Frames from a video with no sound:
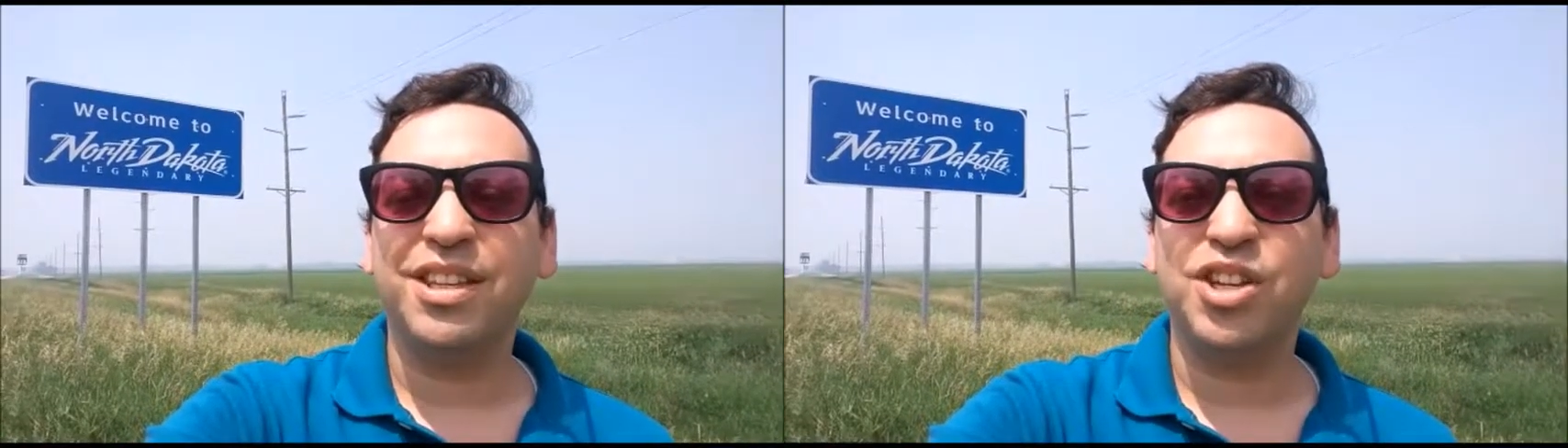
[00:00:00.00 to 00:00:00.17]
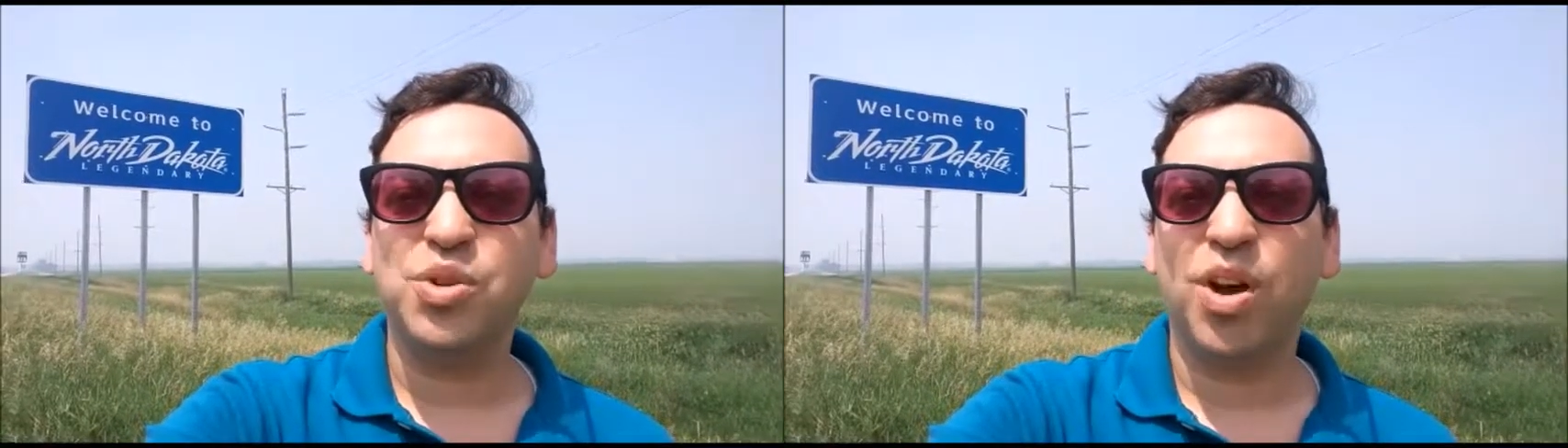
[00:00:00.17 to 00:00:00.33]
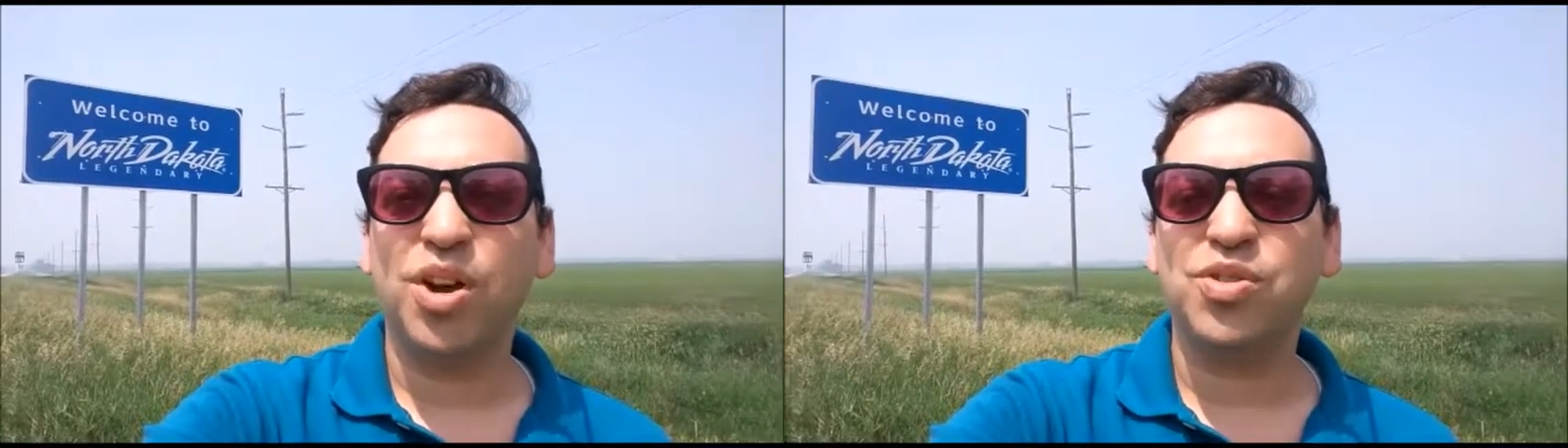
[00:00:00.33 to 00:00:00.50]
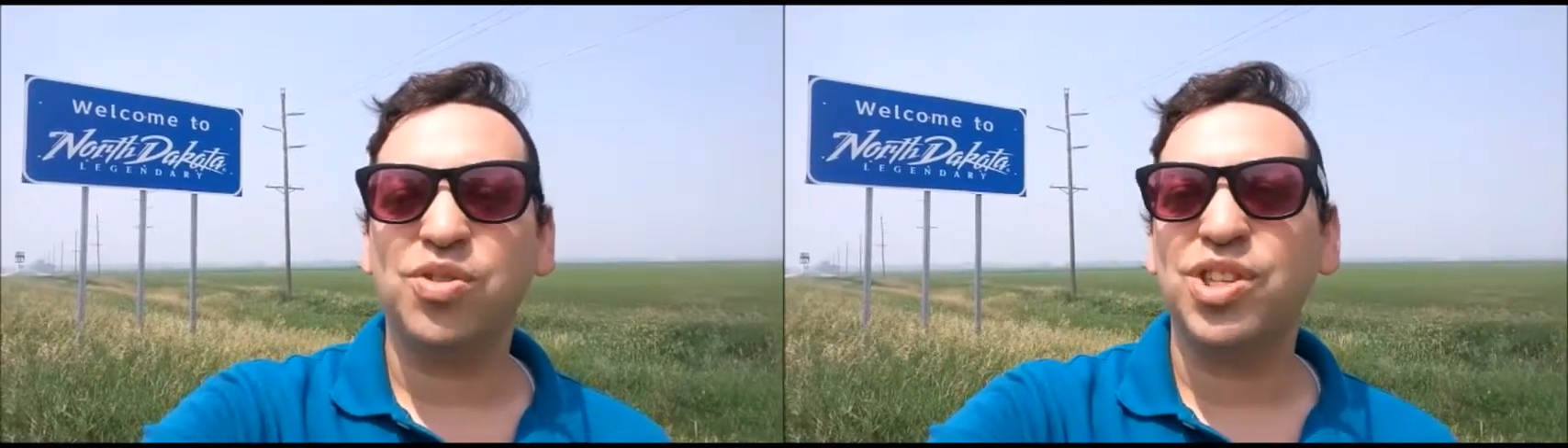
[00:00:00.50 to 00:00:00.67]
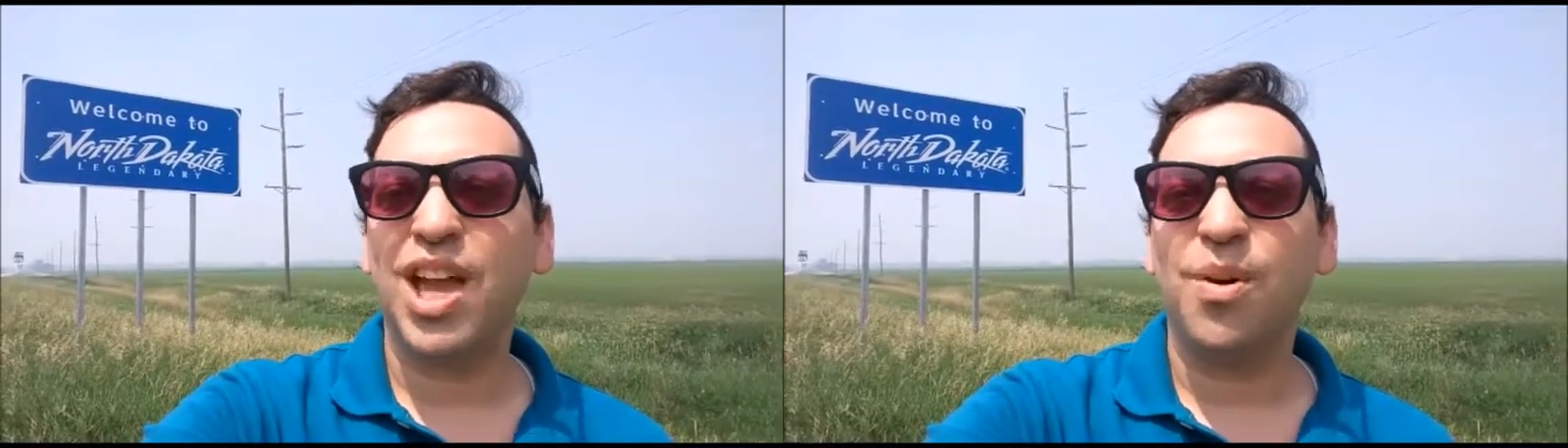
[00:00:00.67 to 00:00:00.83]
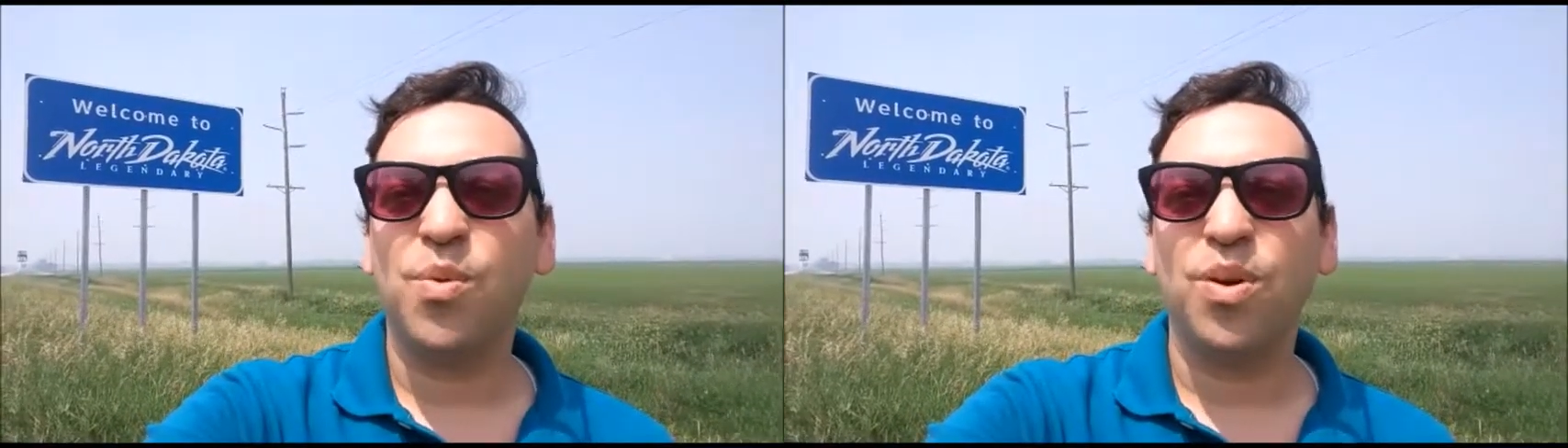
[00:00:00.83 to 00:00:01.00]
dishwasher is
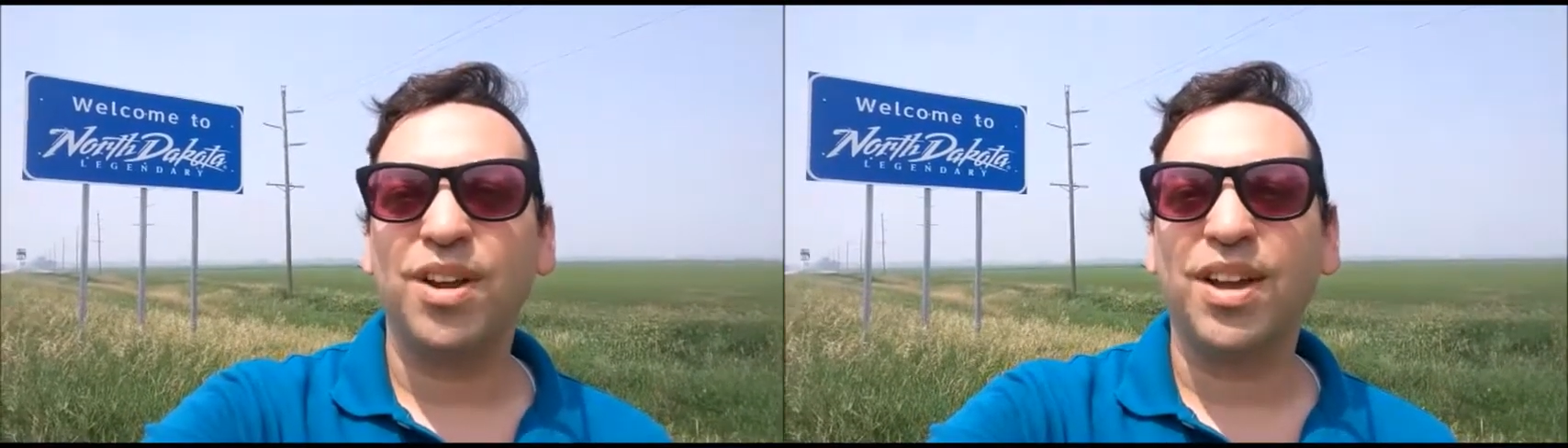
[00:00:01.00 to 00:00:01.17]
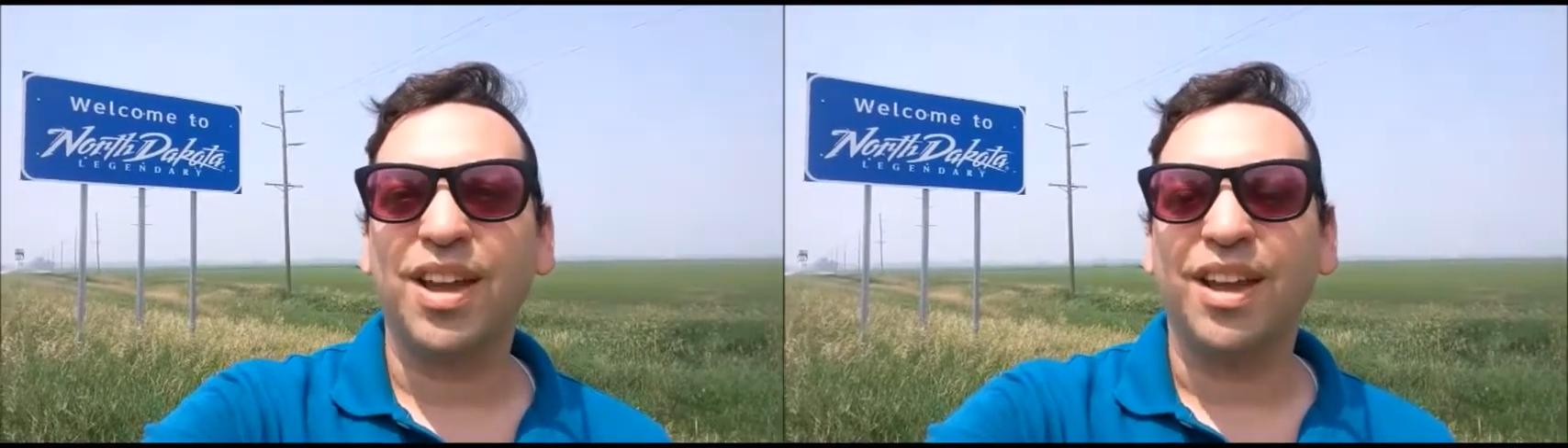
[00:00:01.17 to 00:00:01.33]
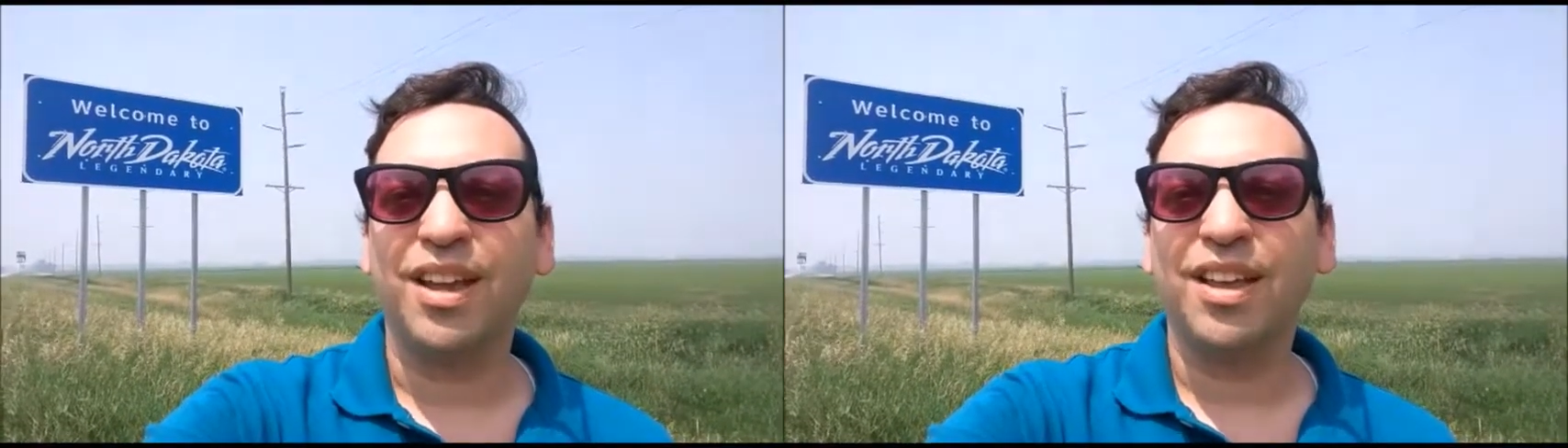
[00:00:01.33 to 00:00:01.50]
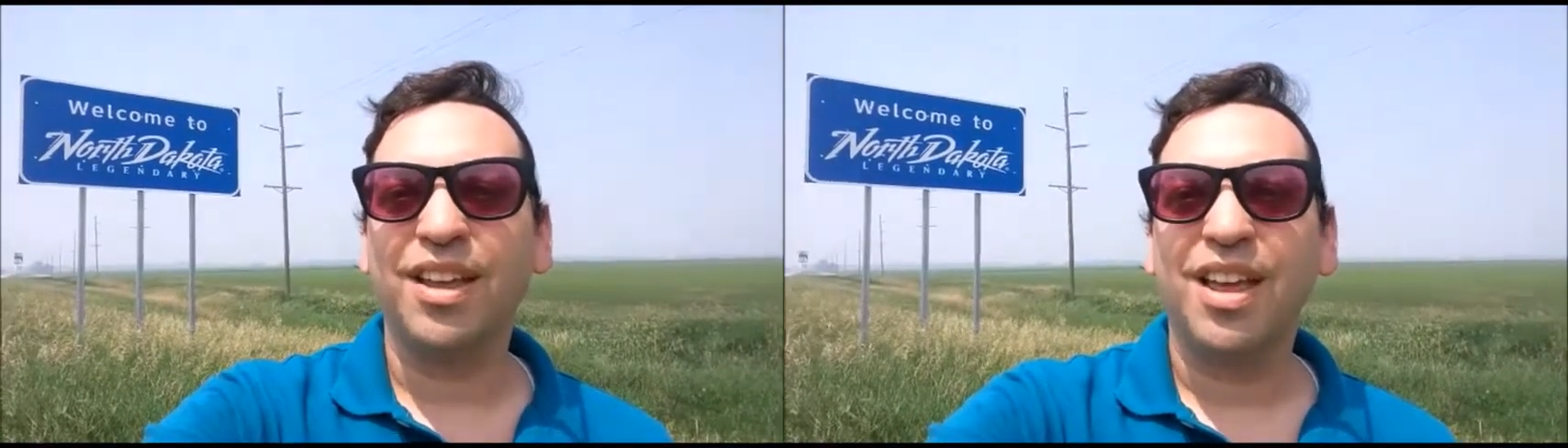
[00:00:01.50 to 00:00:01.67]
not working.